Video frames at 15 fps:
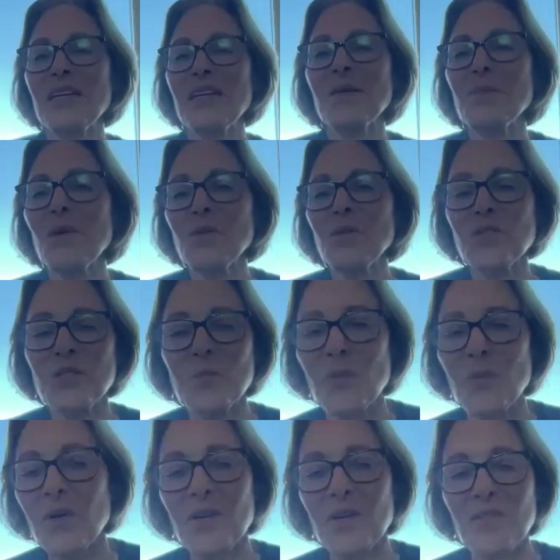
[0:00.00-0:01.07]
like the most
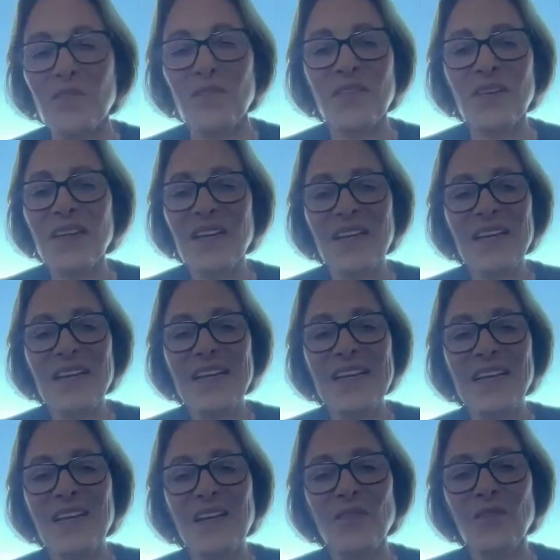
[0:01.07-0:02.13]
supportive
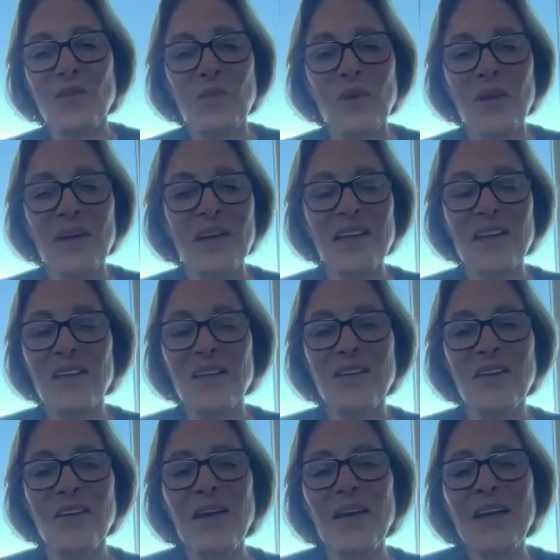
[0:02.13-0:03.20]
in every
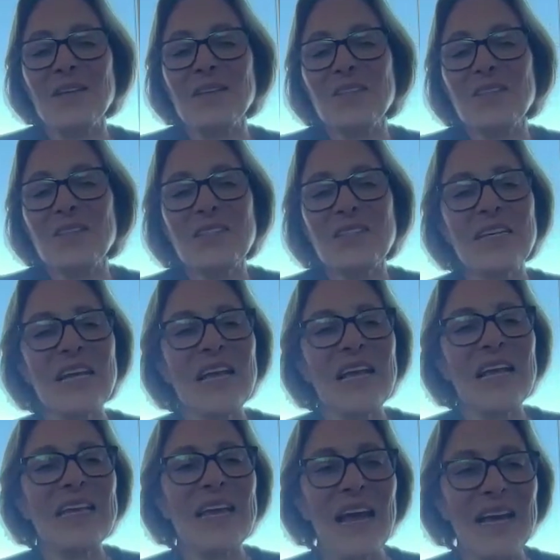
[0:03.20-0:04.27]
way. And it's just,
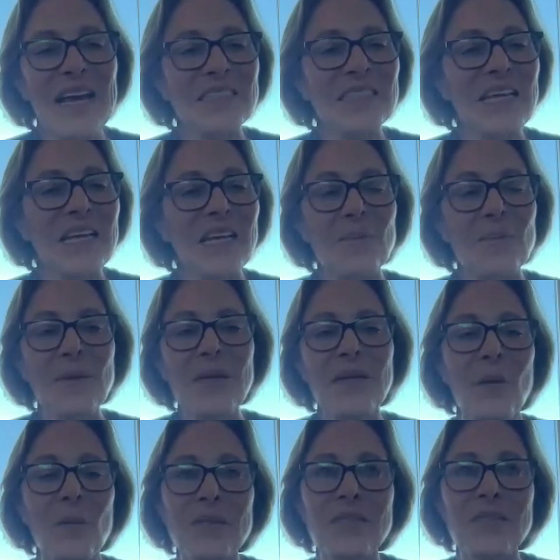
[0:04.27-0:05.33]
yeah, it's like a big
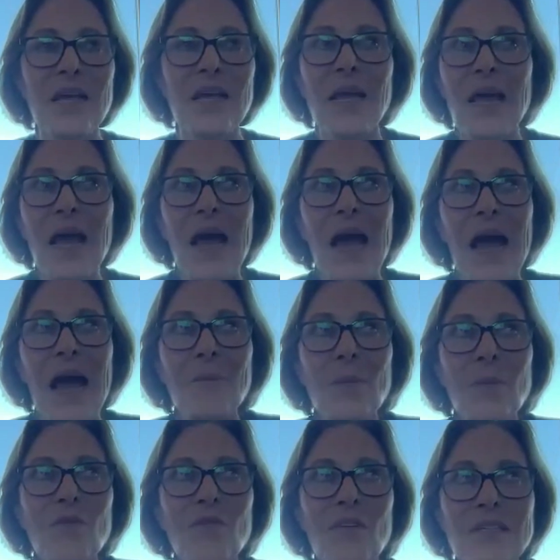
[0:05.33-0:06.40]
gulp. It's like, I'm a
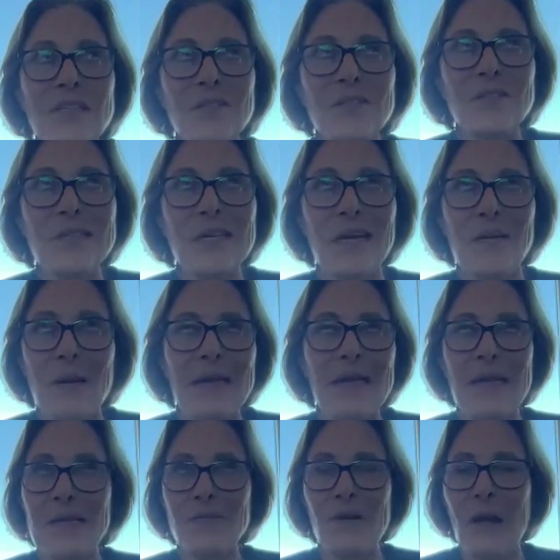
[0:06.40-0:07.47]
professor's kid. My
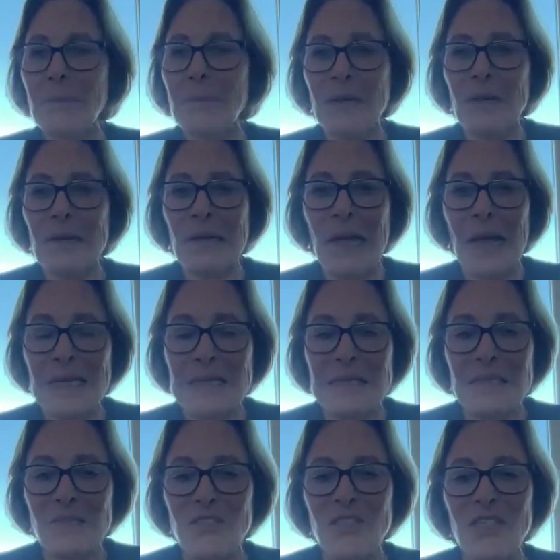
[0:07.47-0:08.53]
kid dropped out of
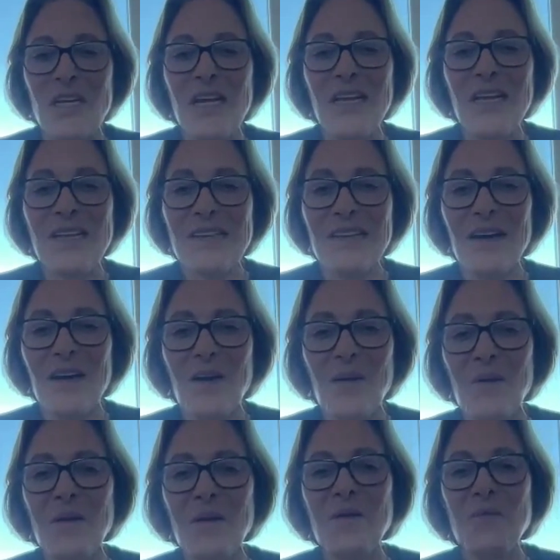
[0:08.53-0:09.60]
college, you
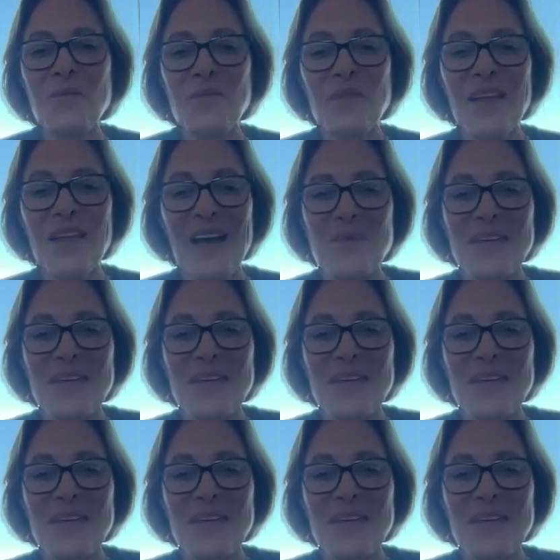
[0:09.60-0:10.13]
know? I